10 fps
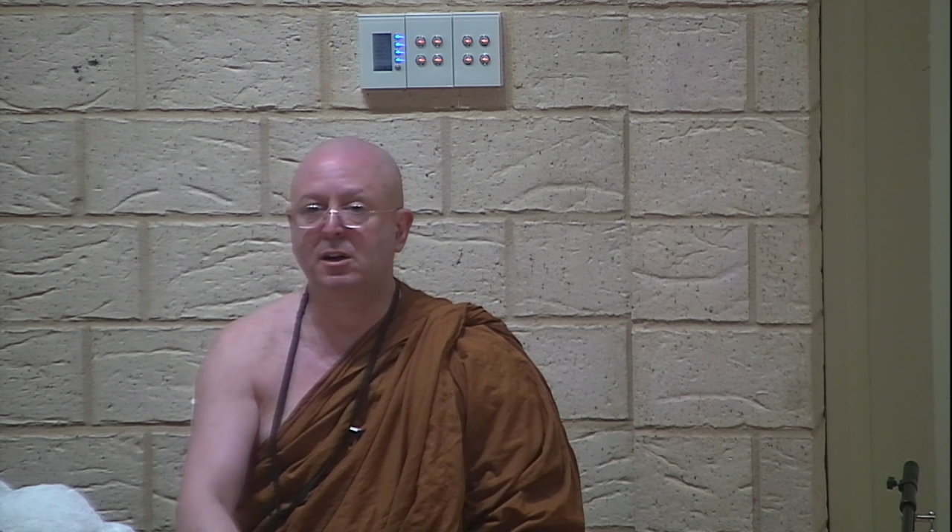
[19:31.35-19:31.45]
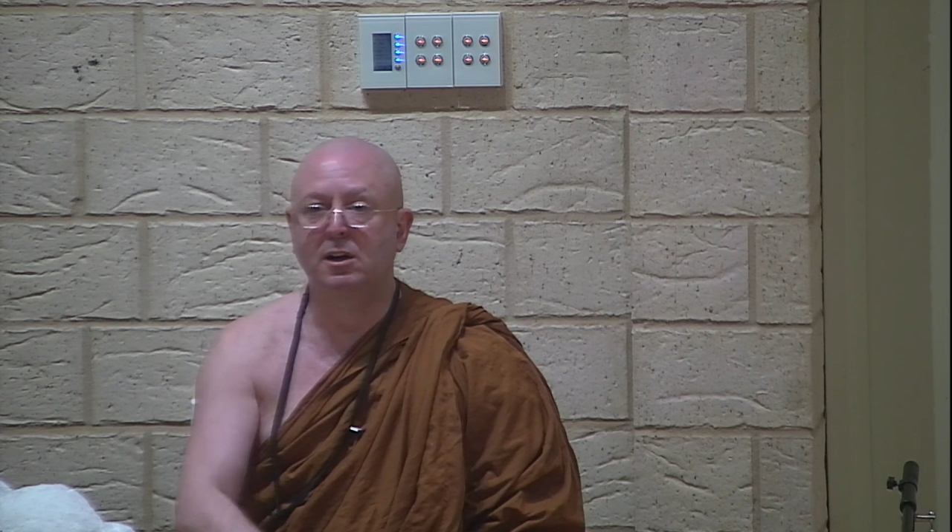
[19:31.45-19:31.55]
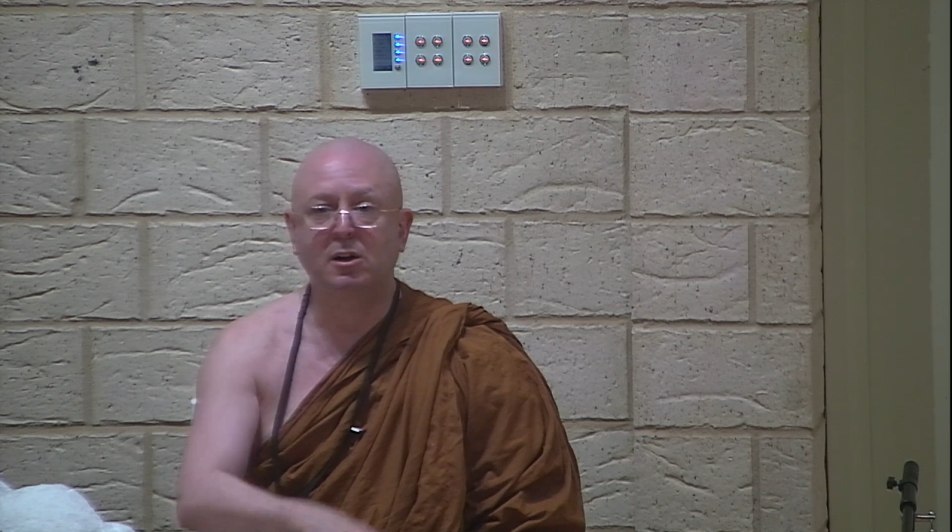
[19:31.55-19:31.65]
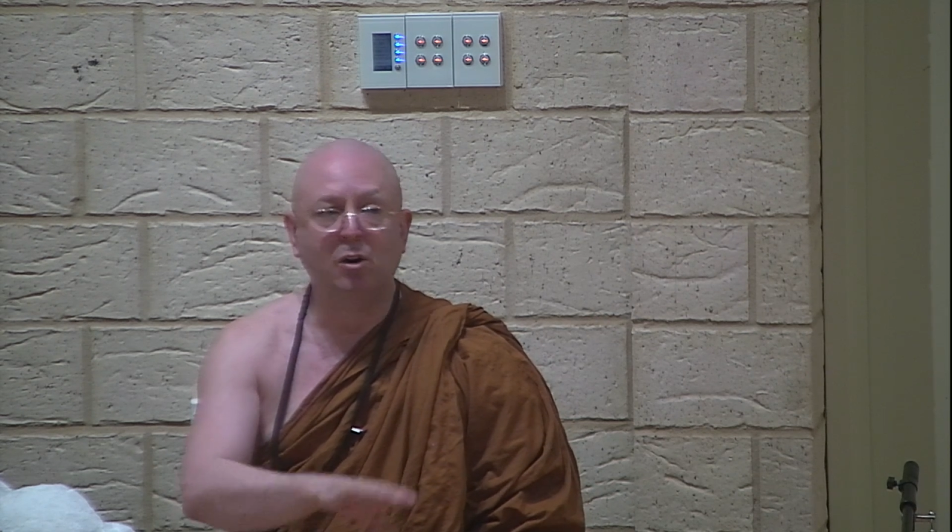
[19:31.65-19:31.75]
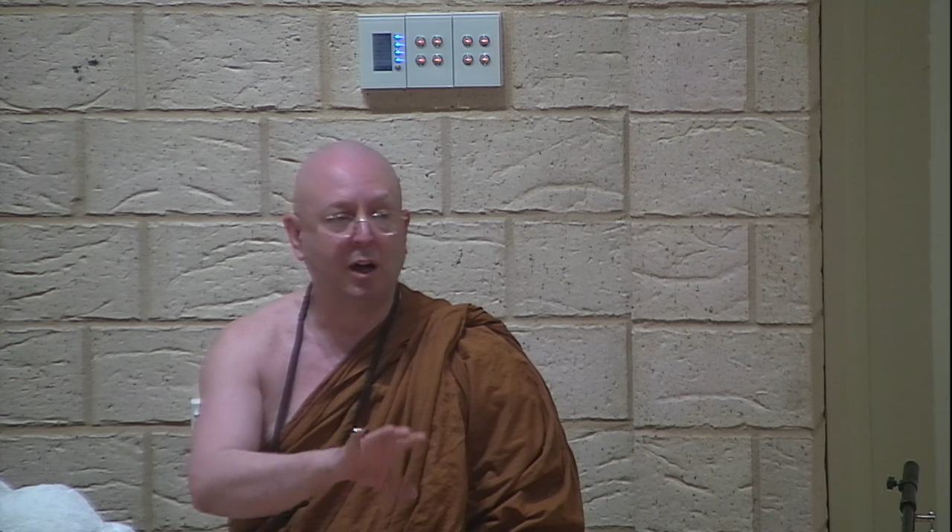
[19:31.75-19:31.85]

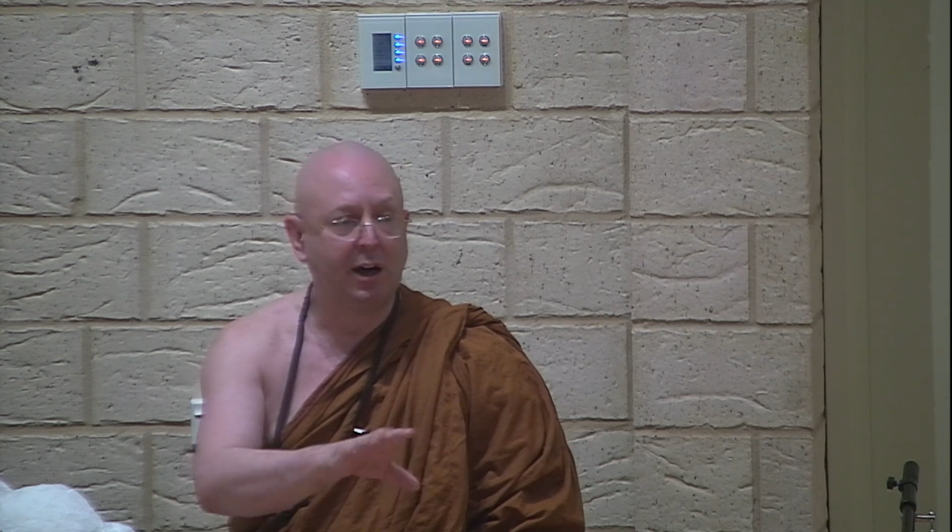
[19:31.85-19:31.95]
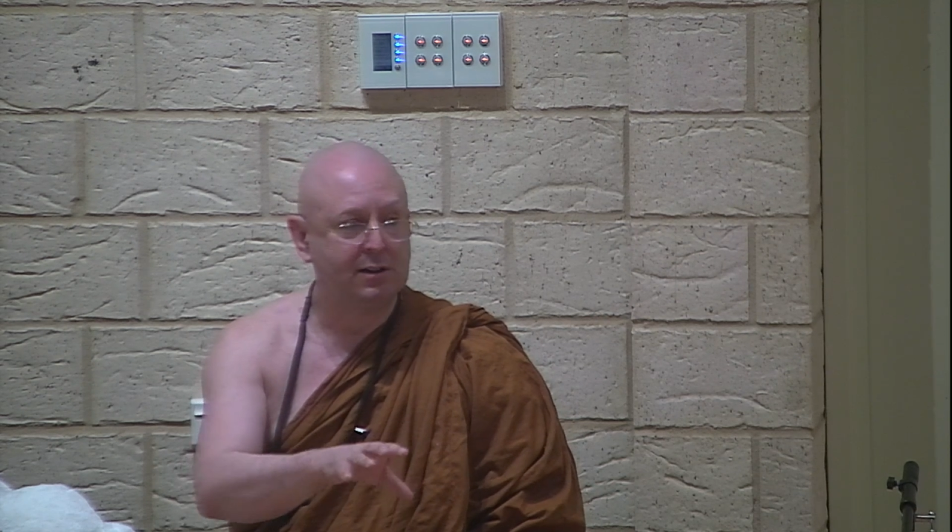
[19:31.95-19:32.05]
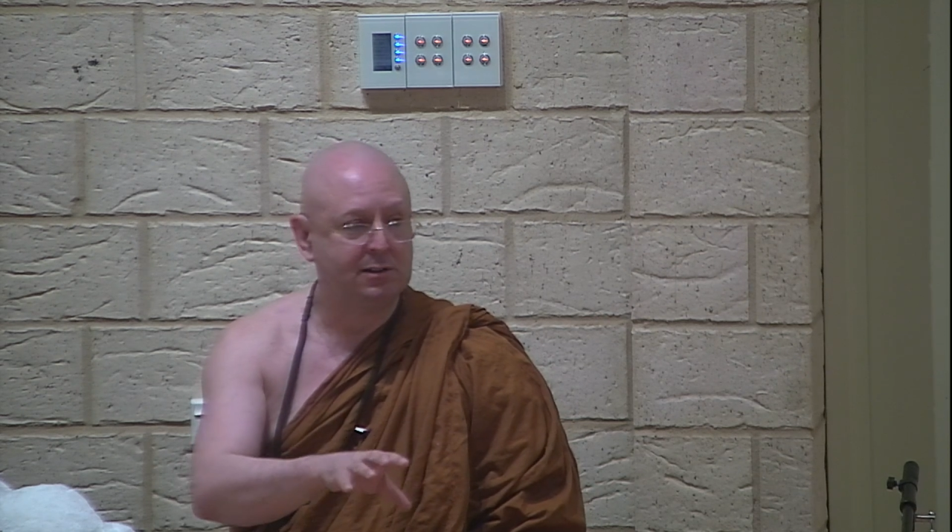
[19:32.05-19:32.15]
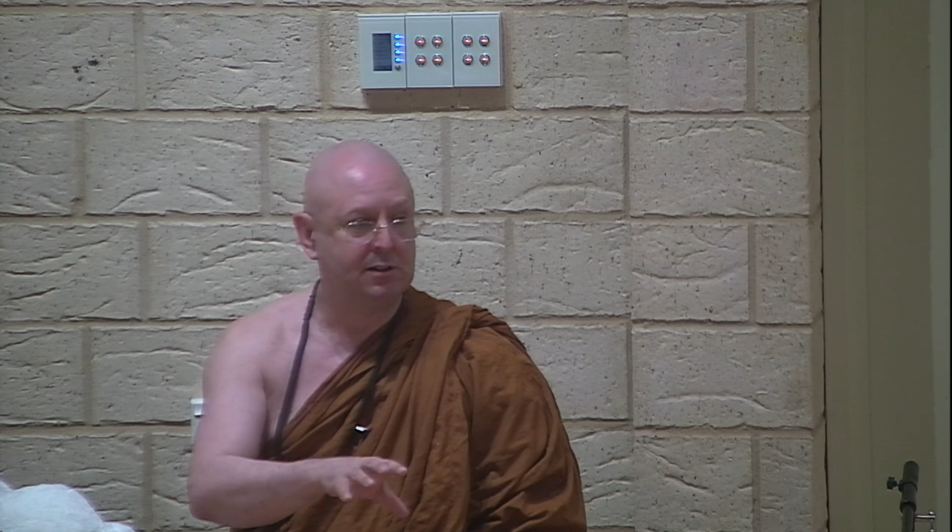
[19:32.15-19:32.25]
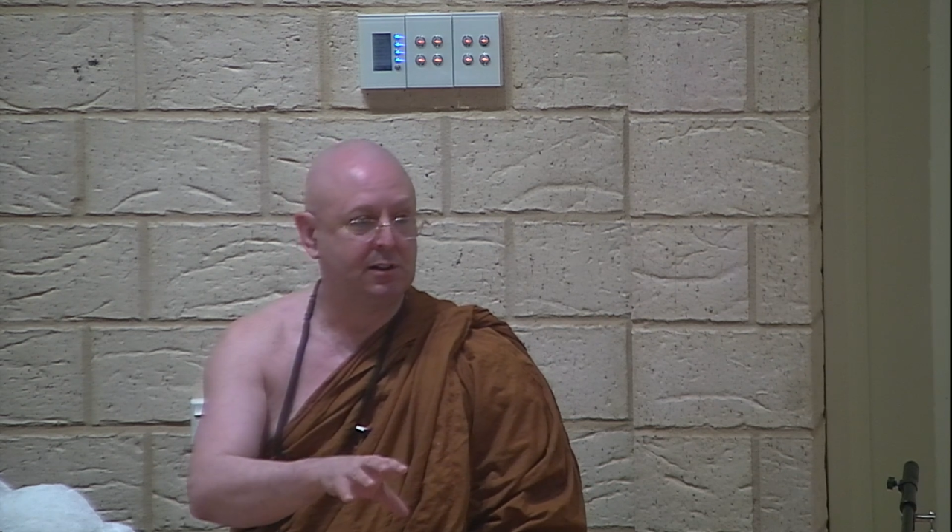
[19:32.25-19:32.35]
little
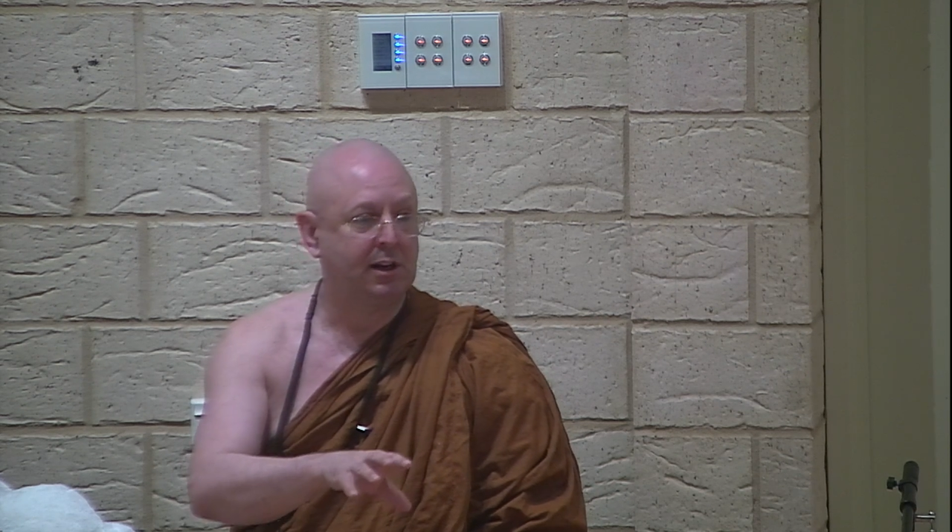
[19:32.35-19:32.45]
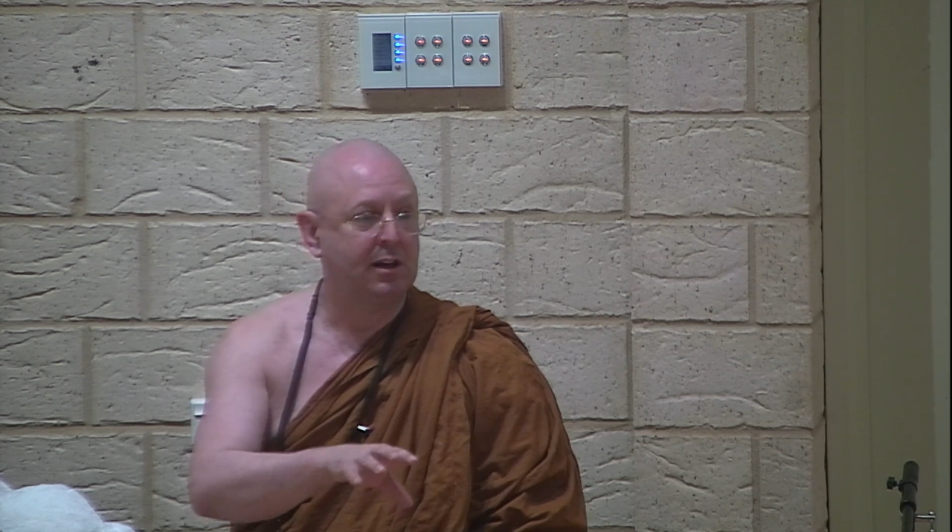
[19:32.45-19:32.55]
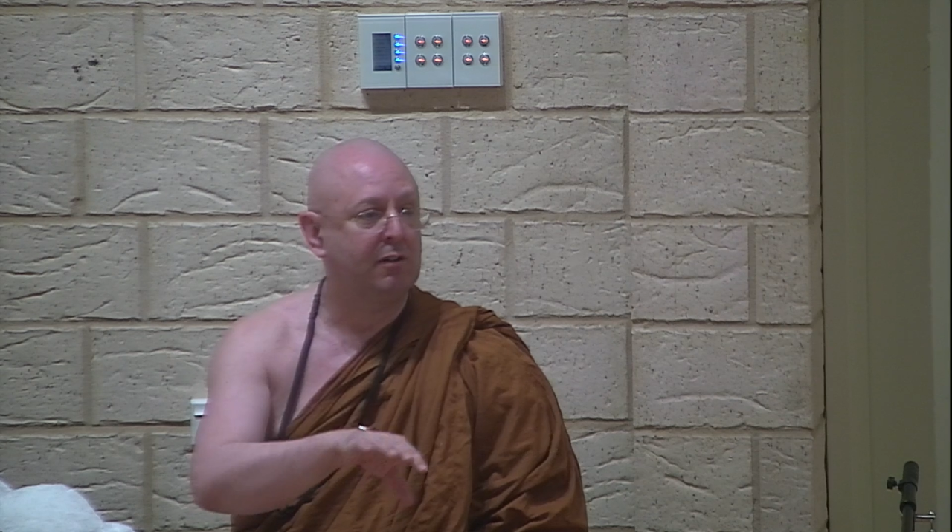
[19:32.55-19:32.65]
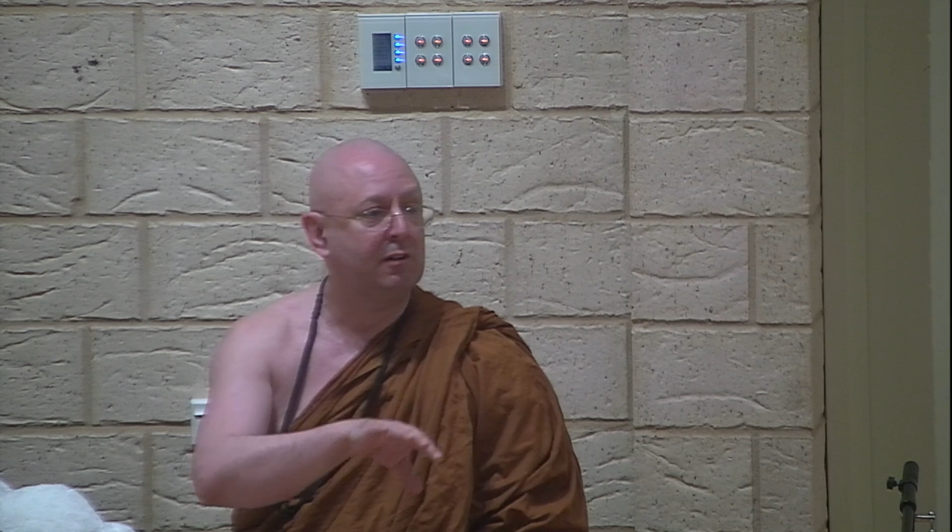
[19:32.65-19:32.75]
hut in there.